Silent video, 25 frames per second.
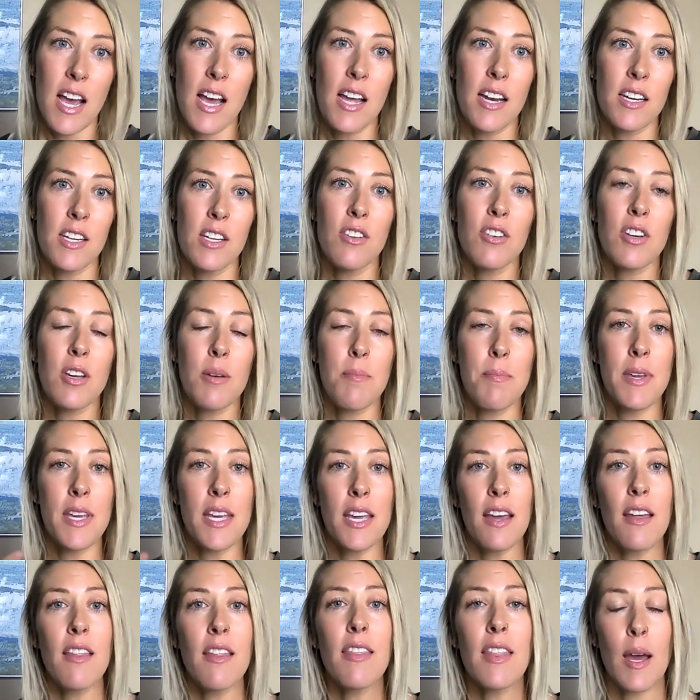And you can
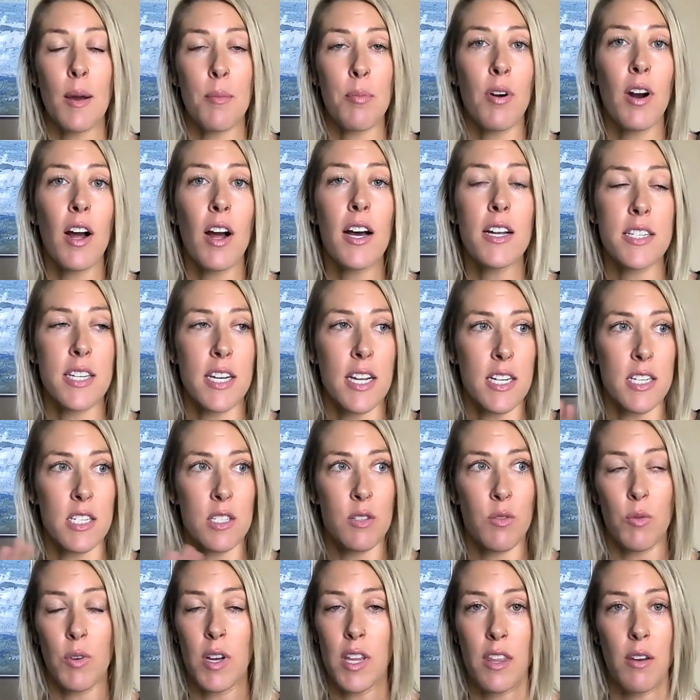begin that
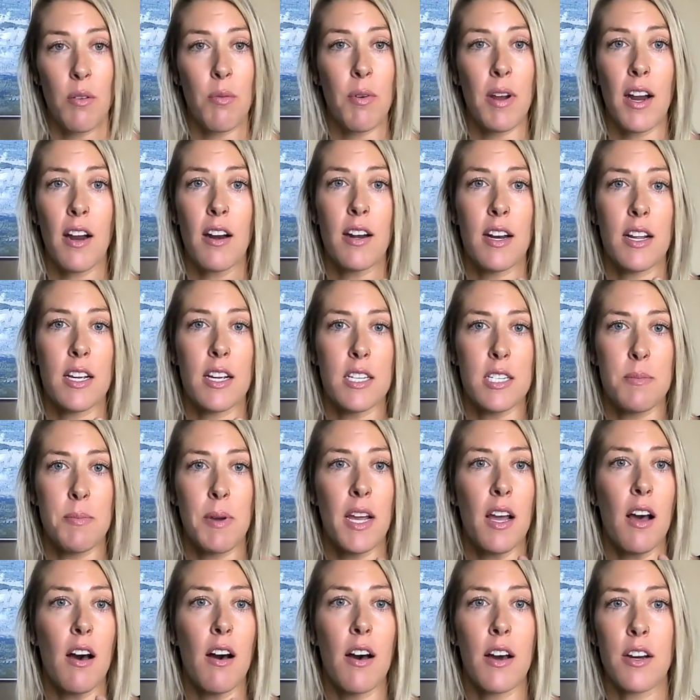process with awareness
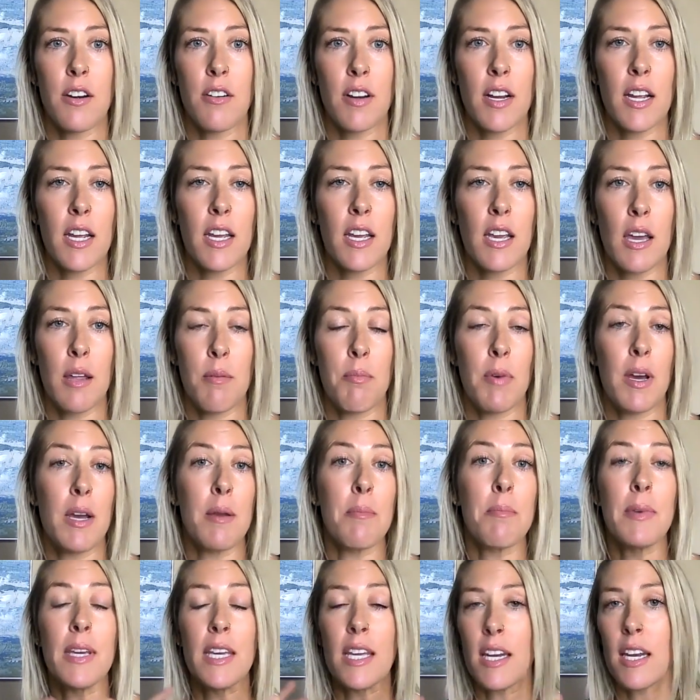by honoring and
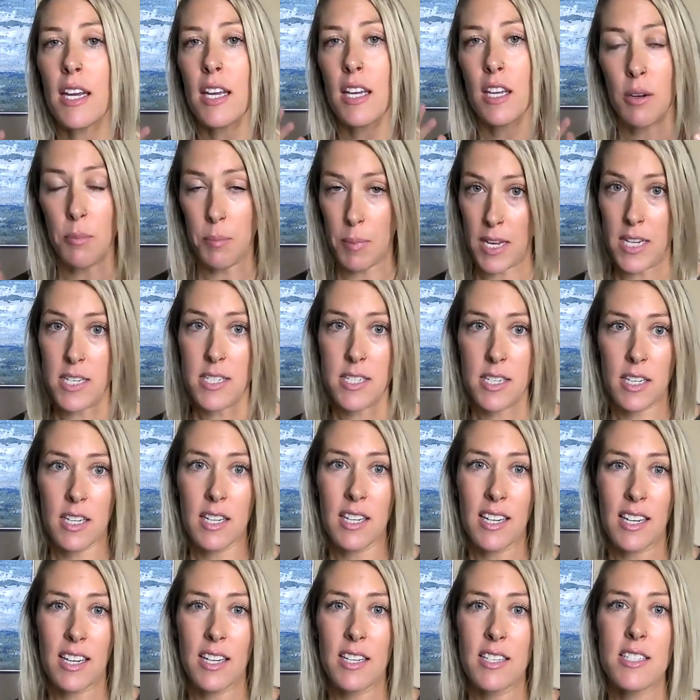by meeting your
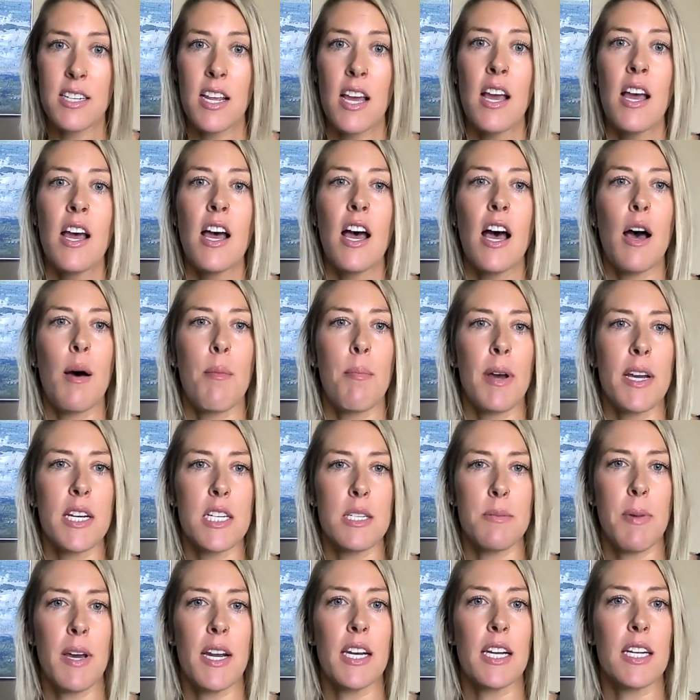basic needs and by
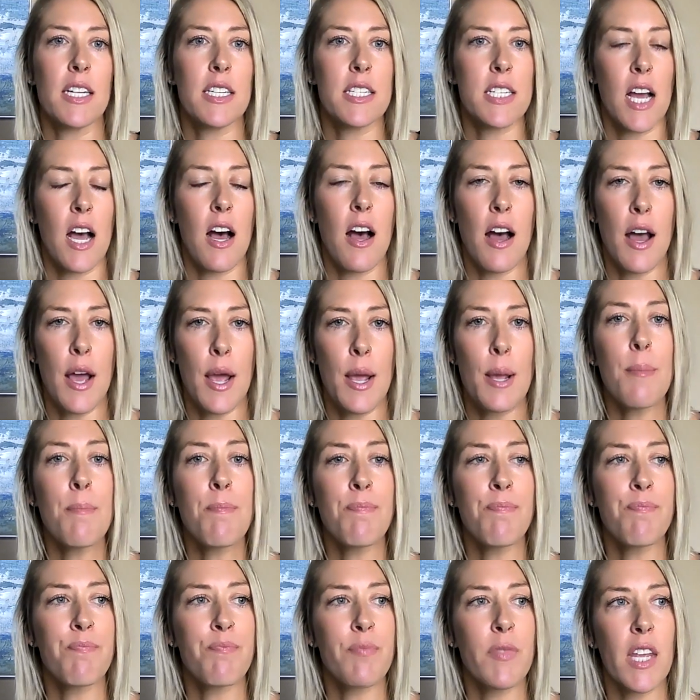spending
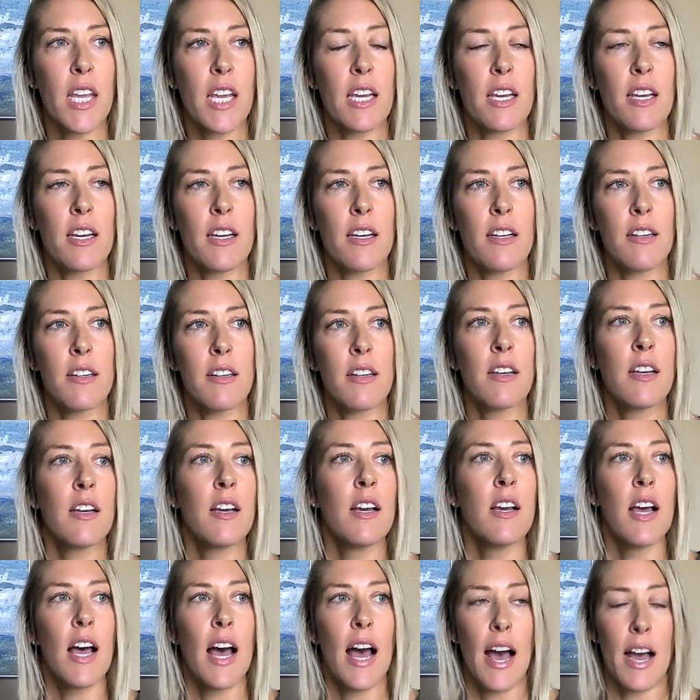time in
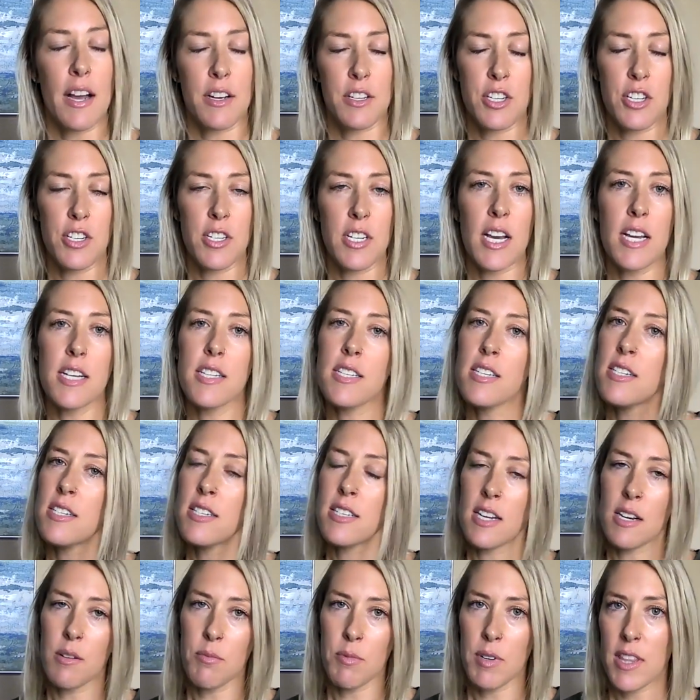
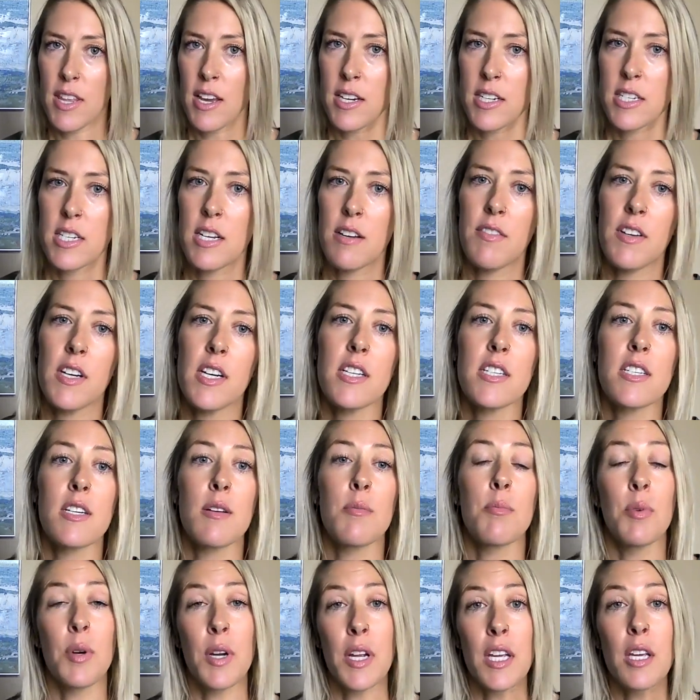exercises and with activities
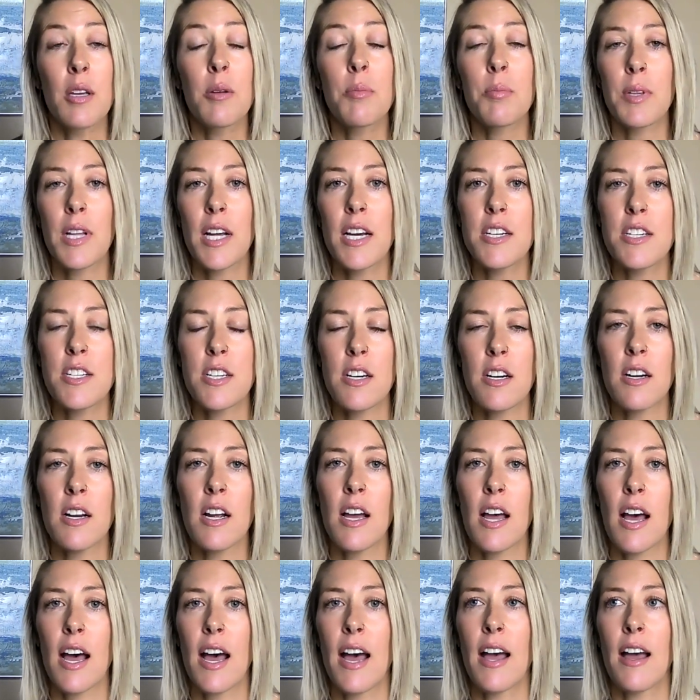that bring you pleasure.
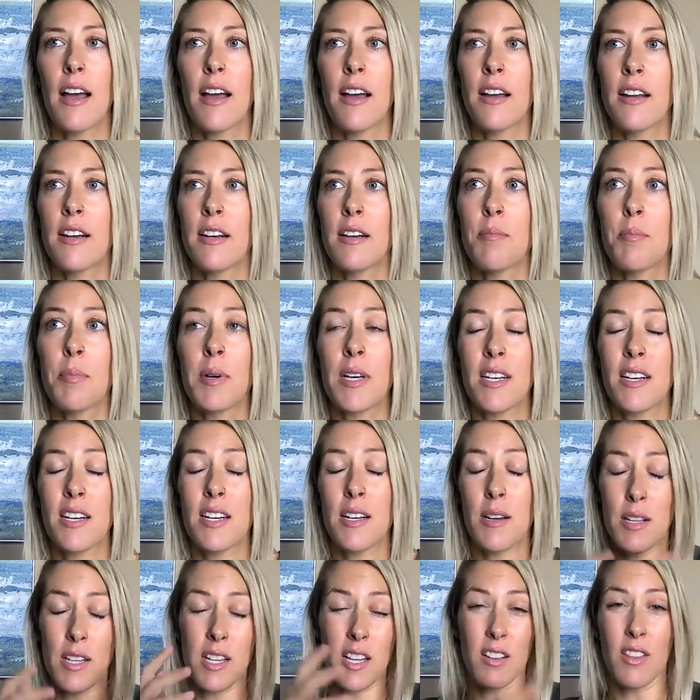And but
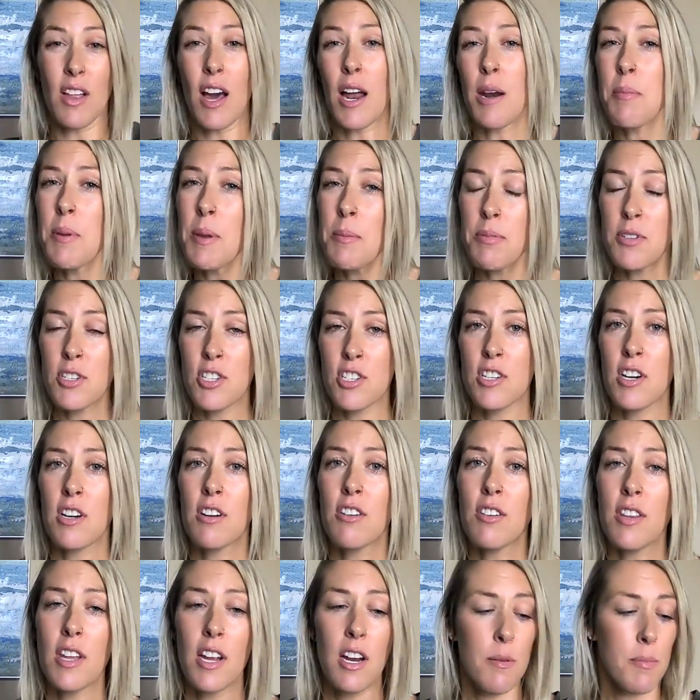a lot of people
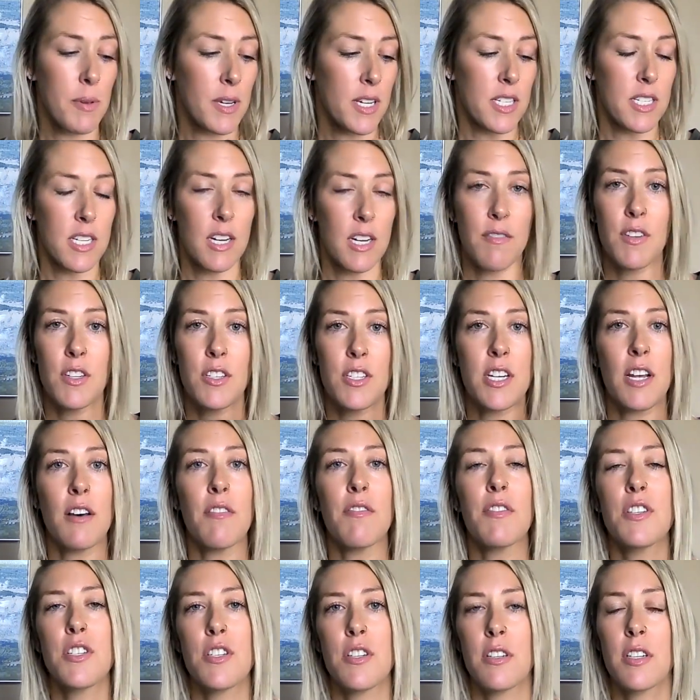struggle there because they feel
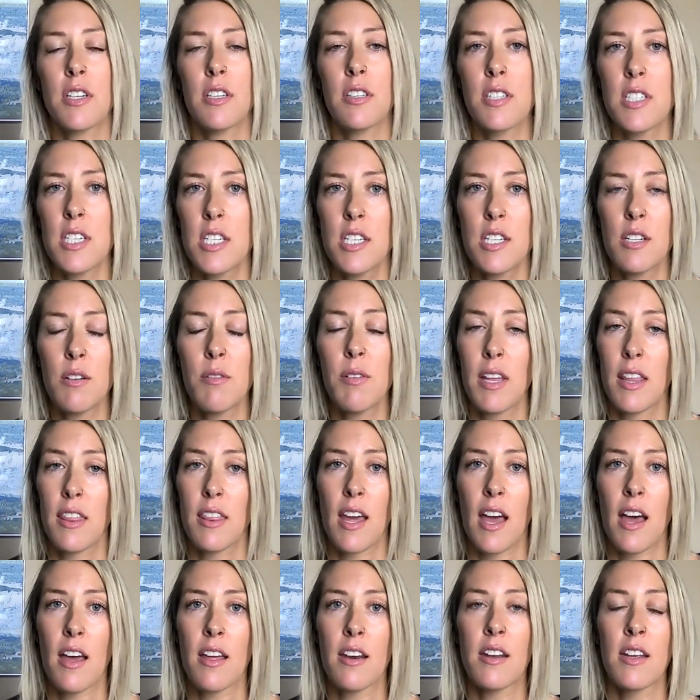selfish or guilty
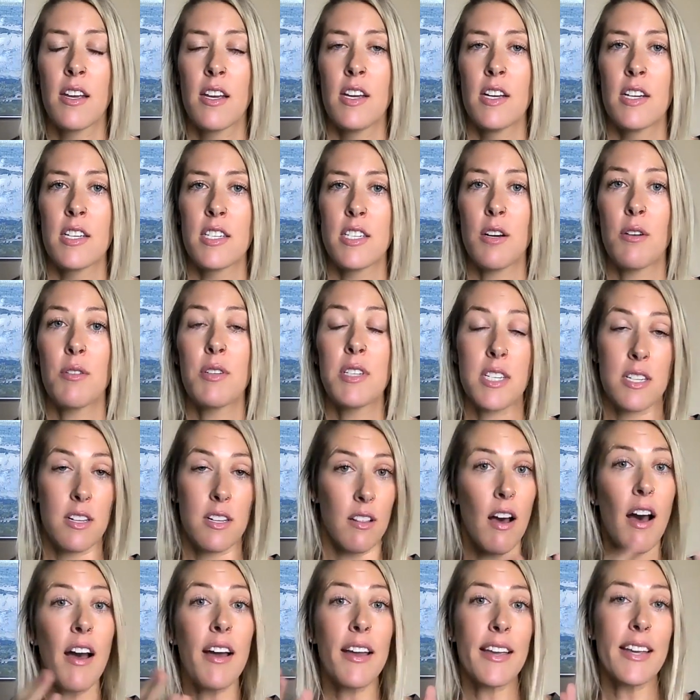doing that. So it's
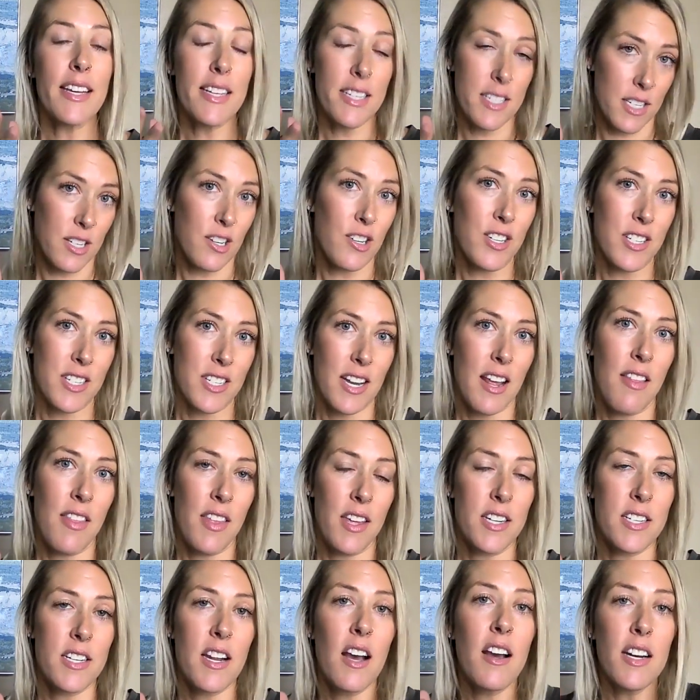a lot easier
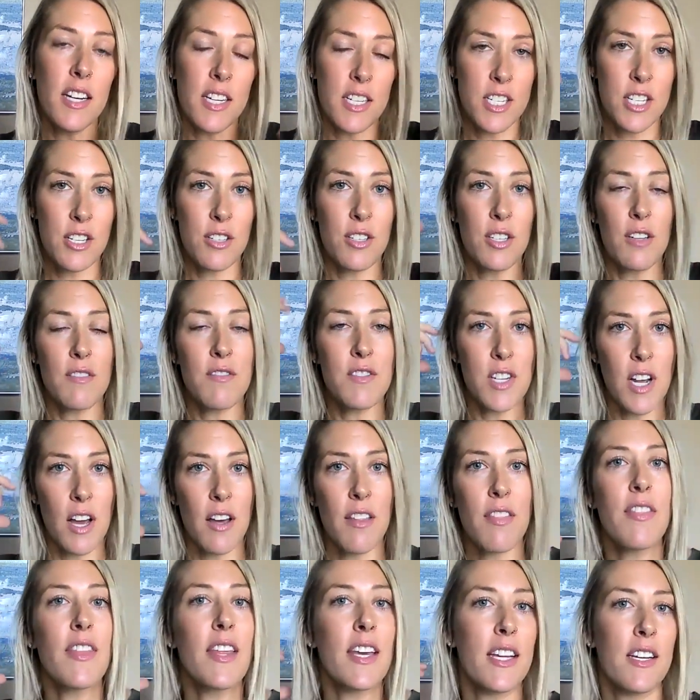said than done until you've
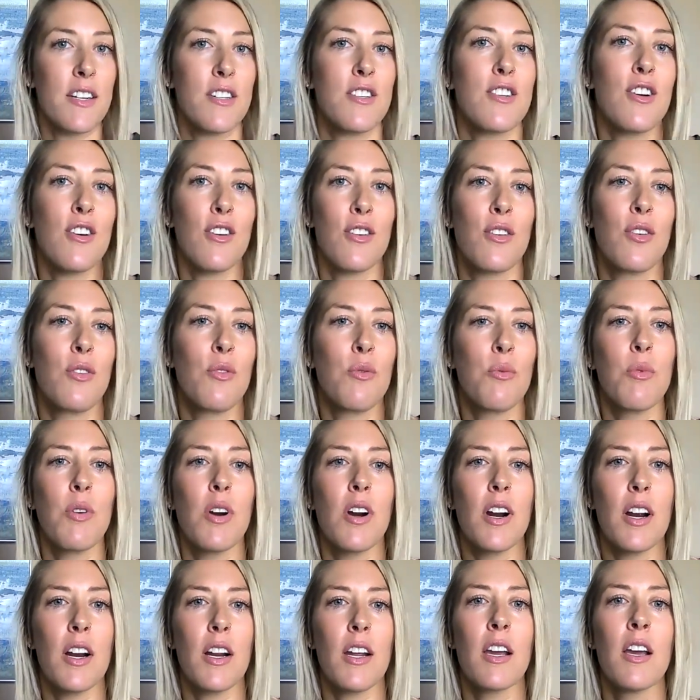done the internal
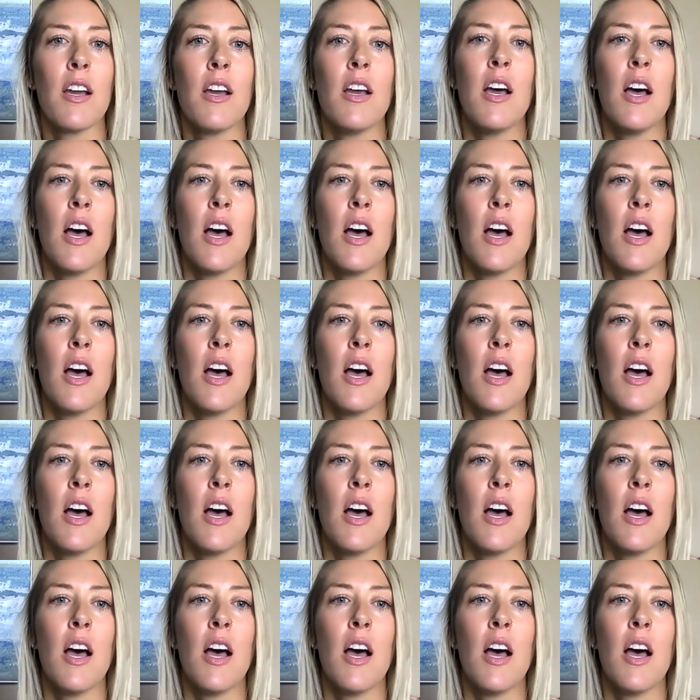work.